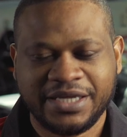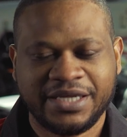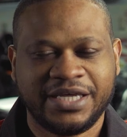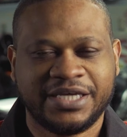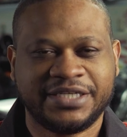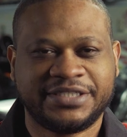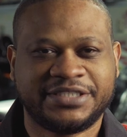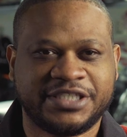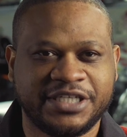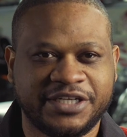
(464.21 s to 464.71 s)

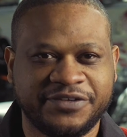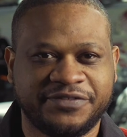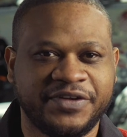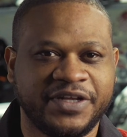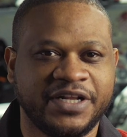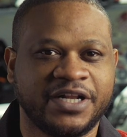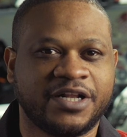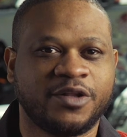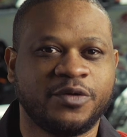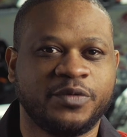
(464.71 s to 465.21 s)
It should have
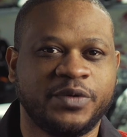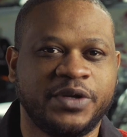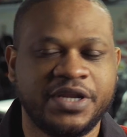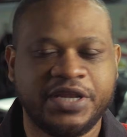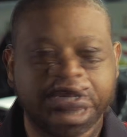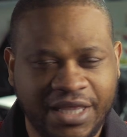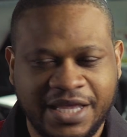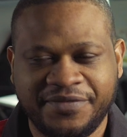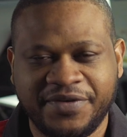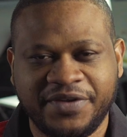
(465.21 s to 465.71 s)
included,
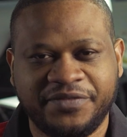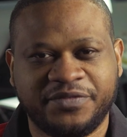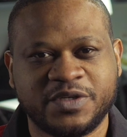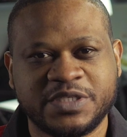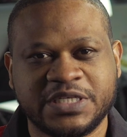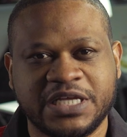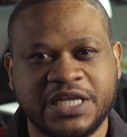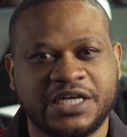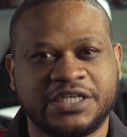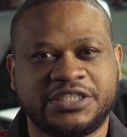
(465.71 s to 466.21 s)
even if it was
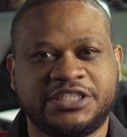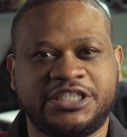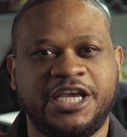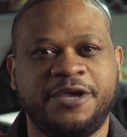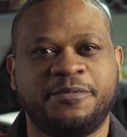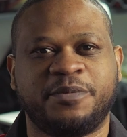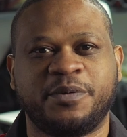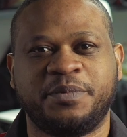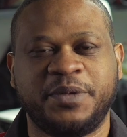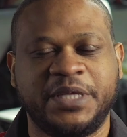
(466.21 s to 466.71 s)
a
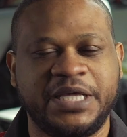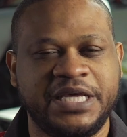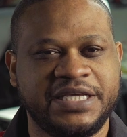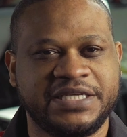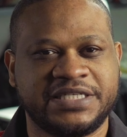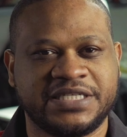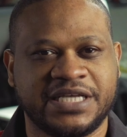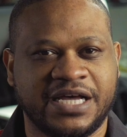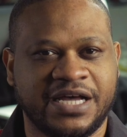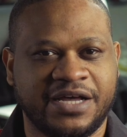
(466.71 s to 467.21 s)
cheaper
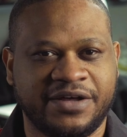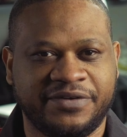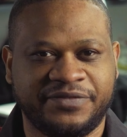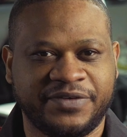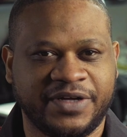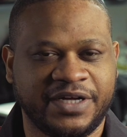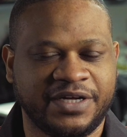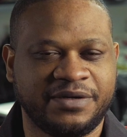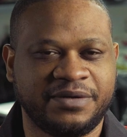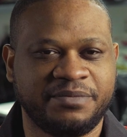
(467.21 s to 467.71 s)
piece of
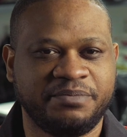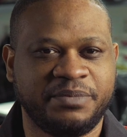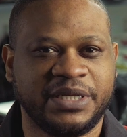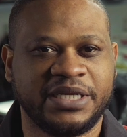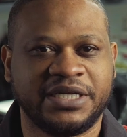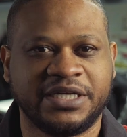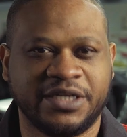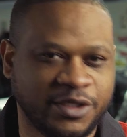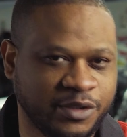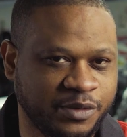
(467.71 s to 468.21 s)

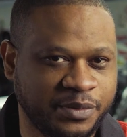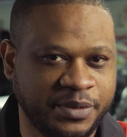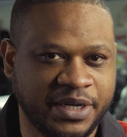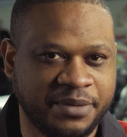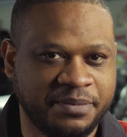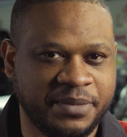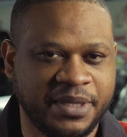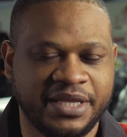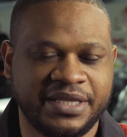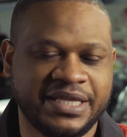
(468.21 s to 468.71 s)
billet
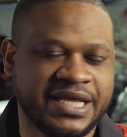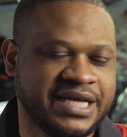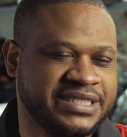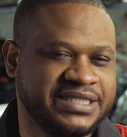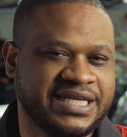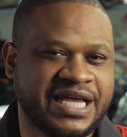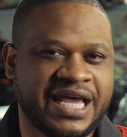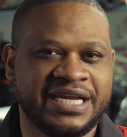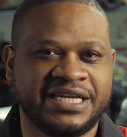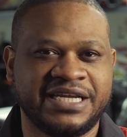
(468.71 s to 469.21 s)
aluminum that's
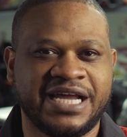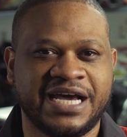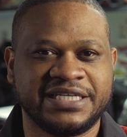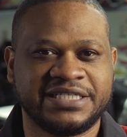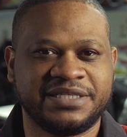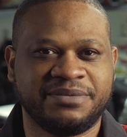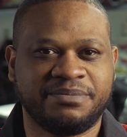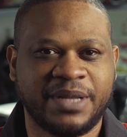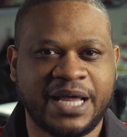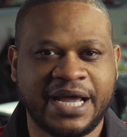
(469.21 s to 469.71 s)
anodized
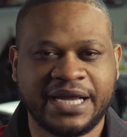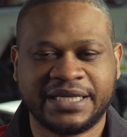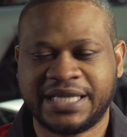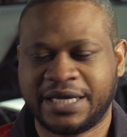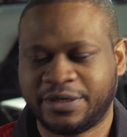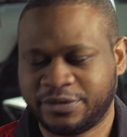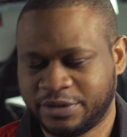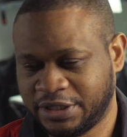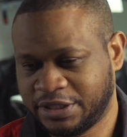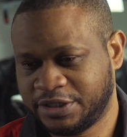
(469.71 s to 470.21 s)
in black, that
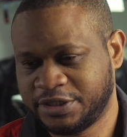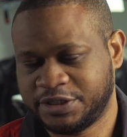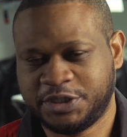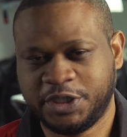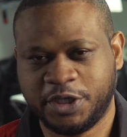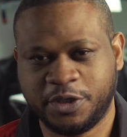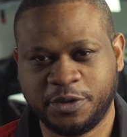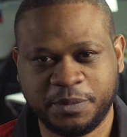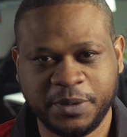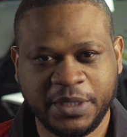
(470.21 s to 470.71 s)
would look
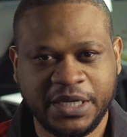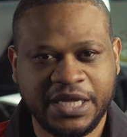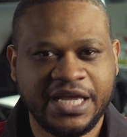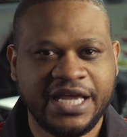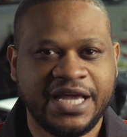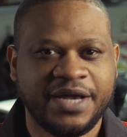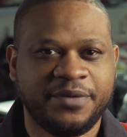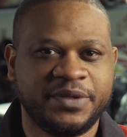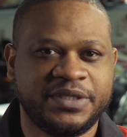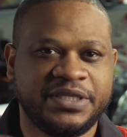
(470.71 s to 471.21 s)
dope.
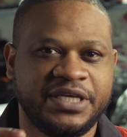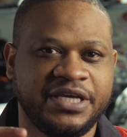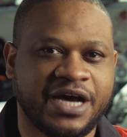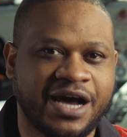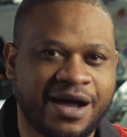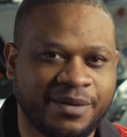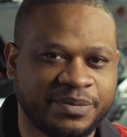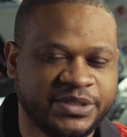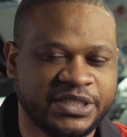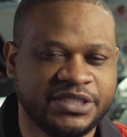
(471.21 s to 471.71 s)
With the
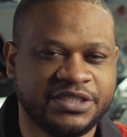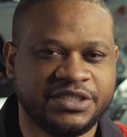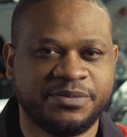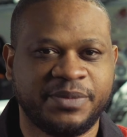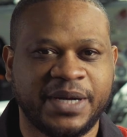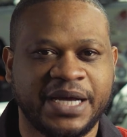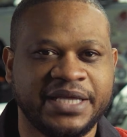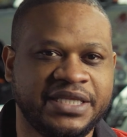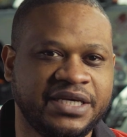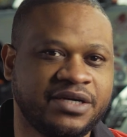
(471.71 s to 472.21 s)
option to
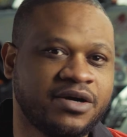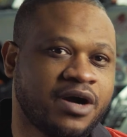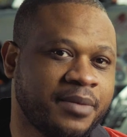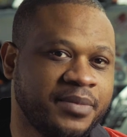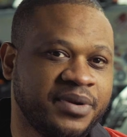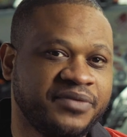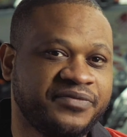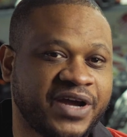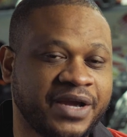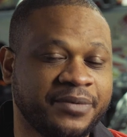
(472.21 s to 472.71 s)
buy the
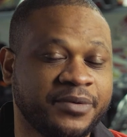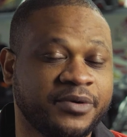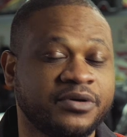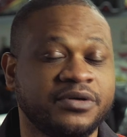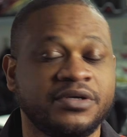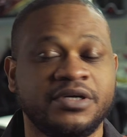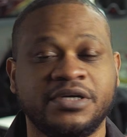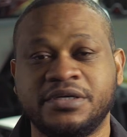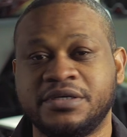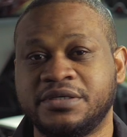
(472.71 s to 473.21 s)
carbon fiber,
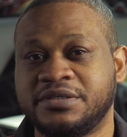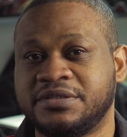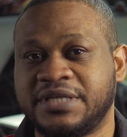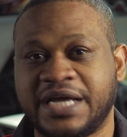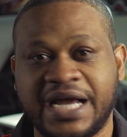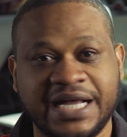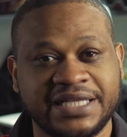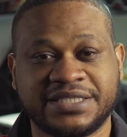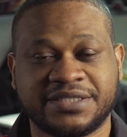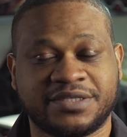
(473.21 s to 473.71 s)

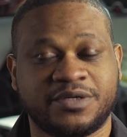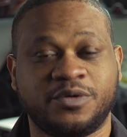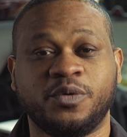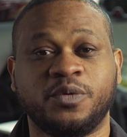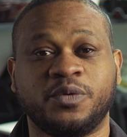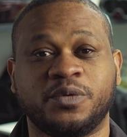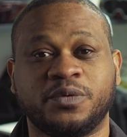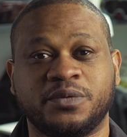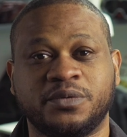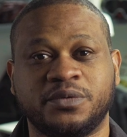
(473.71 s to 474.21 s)
that's
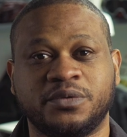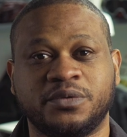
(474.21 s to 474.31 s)
cool.